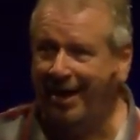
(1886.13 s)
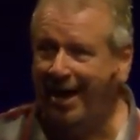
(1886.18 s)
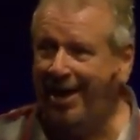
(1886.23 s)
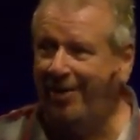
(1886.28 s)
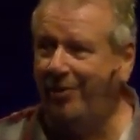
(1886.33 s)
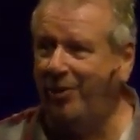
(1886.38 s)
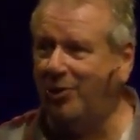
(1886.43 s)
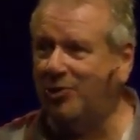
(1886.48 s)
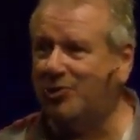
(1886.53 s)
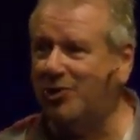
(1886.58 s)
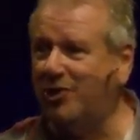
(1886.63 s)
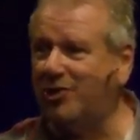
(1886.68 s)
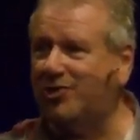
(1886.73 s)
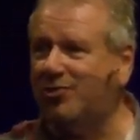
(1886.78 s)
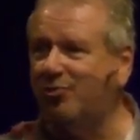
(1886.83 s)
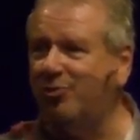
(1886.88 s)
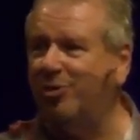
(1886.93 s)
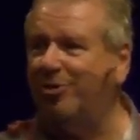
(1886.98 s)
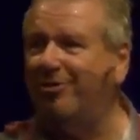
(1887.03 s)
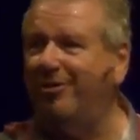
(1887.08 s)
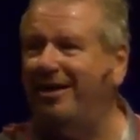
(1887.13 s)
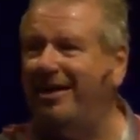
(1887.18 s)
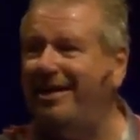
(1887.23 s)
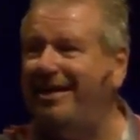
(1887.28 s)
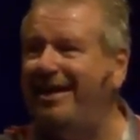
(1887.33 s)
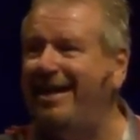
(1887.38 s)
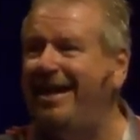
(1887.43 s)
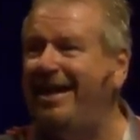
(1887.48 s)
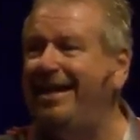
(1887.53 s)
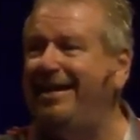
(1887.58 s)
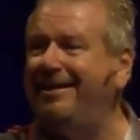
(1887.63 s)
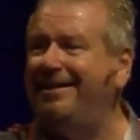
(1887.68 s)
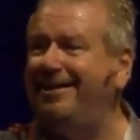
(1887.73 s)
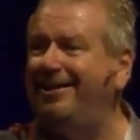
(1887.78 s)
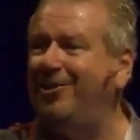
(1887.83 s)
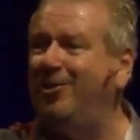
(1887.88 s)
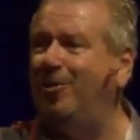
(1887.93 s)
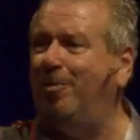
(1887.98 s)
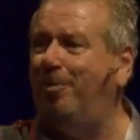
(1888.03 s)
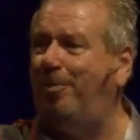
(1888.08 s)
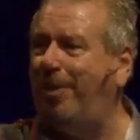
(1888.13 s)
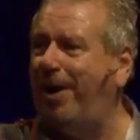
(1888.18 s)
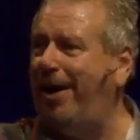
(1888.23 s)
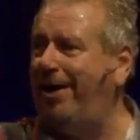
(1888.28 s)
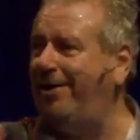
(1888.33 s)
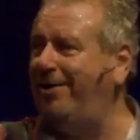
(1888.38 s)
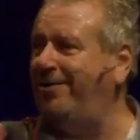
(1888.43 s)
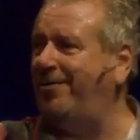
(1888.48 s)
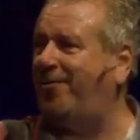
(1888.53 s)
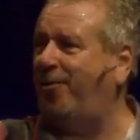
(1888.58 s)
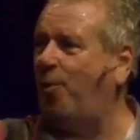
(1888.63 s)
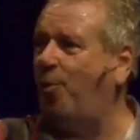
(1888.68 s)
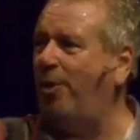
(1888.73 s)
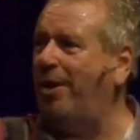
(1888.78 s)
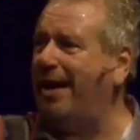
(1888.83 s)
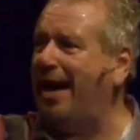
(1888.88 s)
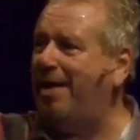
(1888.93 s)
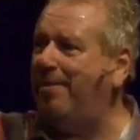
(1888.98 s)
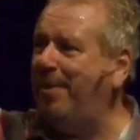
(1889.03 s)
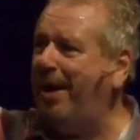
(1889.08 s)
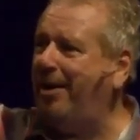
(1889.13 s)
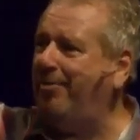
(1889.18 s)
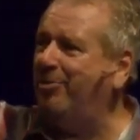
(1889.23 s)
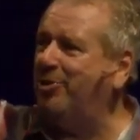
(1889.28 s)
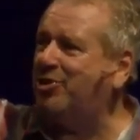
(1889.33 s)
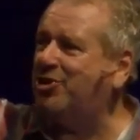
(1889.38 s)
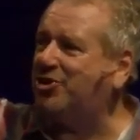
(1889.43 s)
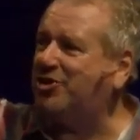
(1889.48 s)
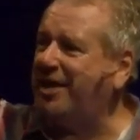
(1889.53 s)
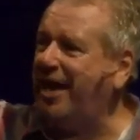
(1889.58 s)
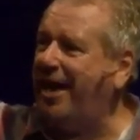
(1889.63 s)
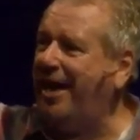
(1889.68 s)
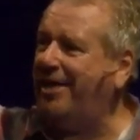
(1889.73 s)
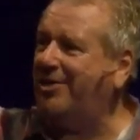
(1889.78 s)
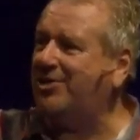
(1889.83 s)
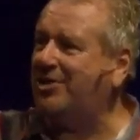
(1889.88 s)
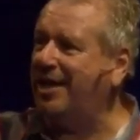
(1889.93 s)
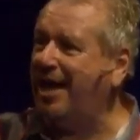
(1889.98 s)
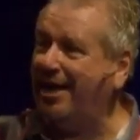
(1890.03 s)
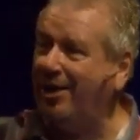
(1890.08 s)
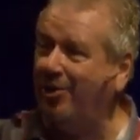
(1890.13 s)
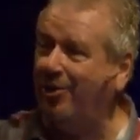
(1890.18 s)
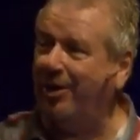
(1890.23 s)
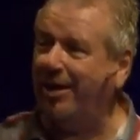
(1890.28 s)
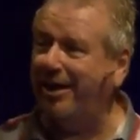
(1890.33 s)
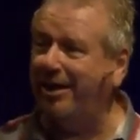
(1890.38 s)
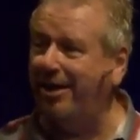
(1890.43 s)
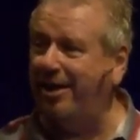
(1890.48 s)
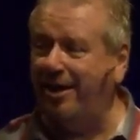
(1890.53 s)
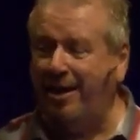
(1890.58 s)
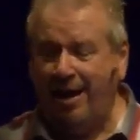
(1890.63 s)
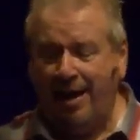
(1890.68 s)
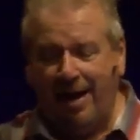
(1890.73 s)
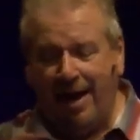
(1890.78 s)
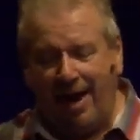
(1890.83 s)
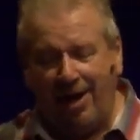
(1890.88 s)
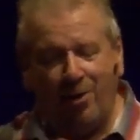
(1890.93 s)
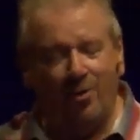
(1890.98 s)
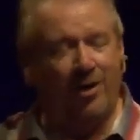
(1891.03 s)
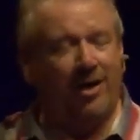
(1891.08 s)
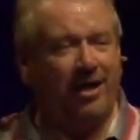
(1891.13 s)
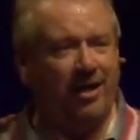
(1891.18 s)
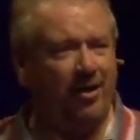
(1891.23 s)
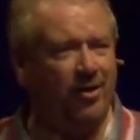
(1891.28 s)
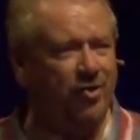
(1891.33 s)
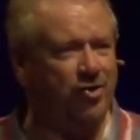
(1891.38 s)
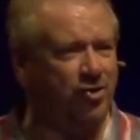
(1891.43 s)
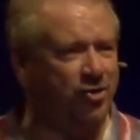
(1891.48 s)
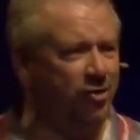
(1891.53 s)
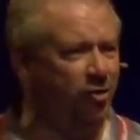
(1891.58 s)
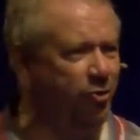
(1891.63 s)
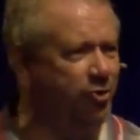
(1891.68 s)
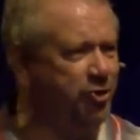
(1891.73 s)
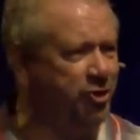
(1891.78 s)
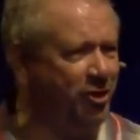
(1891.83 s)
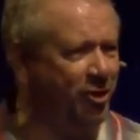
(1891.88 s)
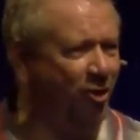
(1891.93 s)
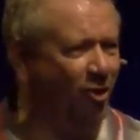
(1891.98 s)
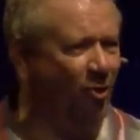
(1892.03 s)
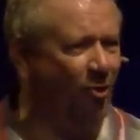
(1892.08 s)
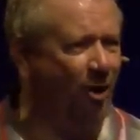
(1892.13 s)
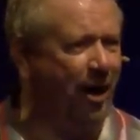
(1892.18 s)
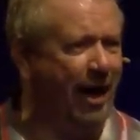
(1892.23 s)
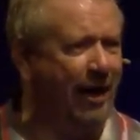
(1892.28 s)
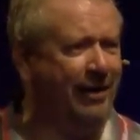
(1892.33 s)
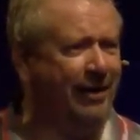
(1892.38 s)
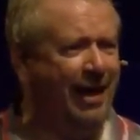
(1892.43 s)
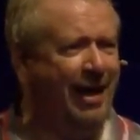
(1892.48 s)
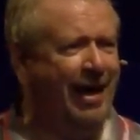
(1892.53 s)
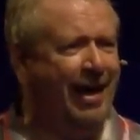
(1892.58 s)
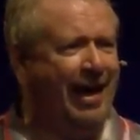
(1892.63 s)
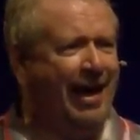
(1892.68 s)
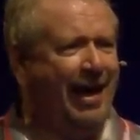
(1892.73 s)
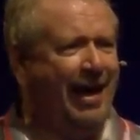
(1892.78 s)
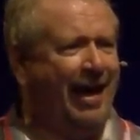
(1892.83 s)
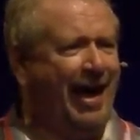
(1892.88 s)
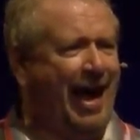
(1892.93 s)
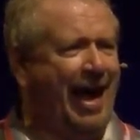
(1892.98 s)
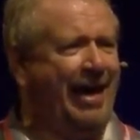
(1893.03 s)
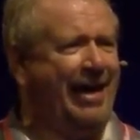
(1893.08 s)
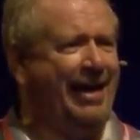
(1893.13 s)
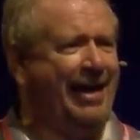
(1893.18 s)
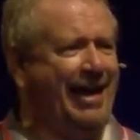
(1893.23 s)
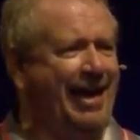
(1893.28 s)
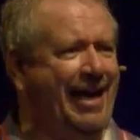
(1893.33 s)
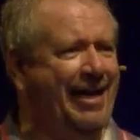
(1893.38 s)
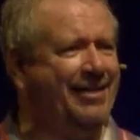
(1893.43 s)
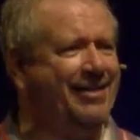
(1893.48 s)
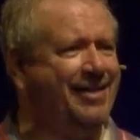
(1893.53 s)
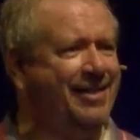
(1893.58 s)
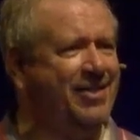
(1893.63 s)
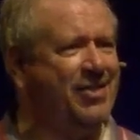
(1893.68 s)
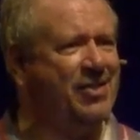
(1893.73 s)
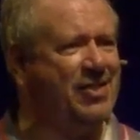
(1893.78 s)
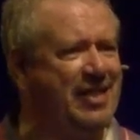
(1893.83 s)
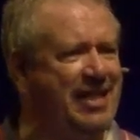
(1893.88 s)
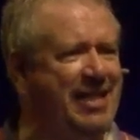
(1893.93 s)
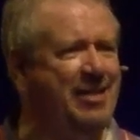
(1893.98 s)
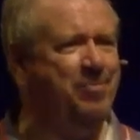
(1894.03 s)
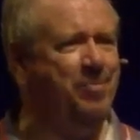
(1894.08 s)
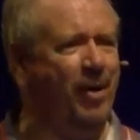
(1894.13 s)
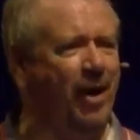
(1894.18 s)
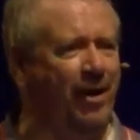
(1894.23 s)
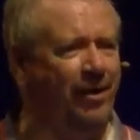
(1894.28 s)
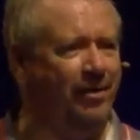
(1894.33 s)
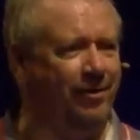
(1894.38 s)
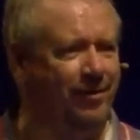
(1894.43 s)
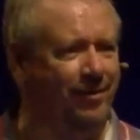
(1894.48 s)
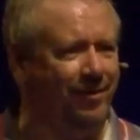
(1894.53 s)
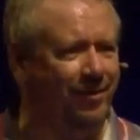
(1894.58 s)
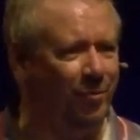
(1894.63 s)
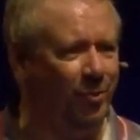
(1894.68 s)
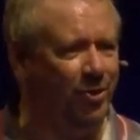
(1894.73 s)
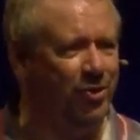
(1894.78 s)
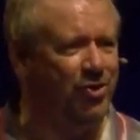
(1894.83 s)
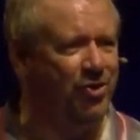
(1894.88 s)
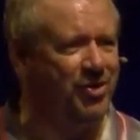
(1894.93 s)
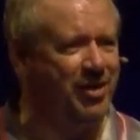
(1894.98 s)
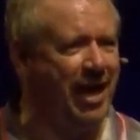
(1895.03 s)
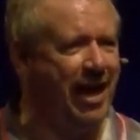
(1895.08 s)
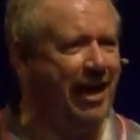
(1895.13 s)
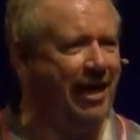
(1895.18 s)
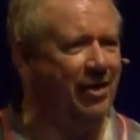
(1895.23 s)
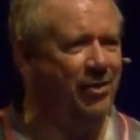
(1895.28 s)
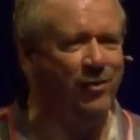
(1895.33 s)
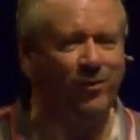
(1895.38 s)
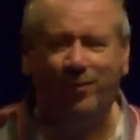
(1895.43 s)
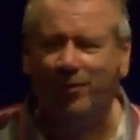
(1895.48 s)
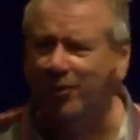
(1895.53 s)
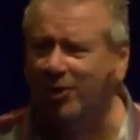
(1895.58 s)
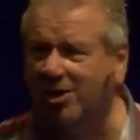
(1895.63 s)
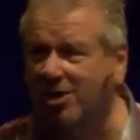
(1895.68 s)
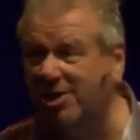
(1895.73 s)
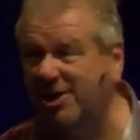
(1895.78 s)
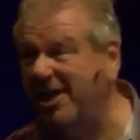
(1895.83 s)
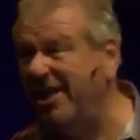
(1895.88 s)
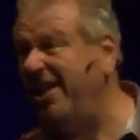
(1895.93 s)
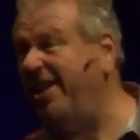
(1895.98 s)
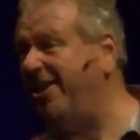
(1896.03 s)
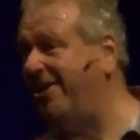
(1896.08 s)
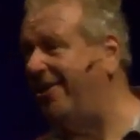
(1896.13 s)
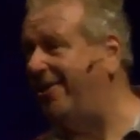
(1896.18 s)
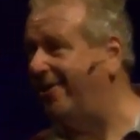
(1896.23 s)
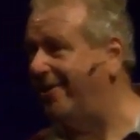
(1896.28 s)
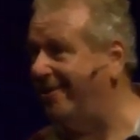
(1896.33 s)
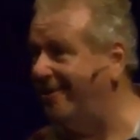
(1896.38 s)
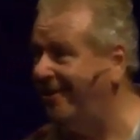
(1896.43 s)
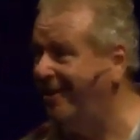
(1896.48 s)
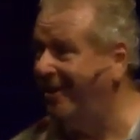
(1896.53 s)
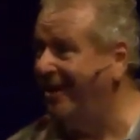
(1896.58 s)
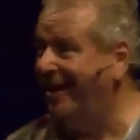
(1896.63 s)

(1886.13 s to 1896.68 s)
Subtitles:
And there's this really neat little button for when I make mistakes and I don't get a solution correct. I can hit the C button, which stands for clear.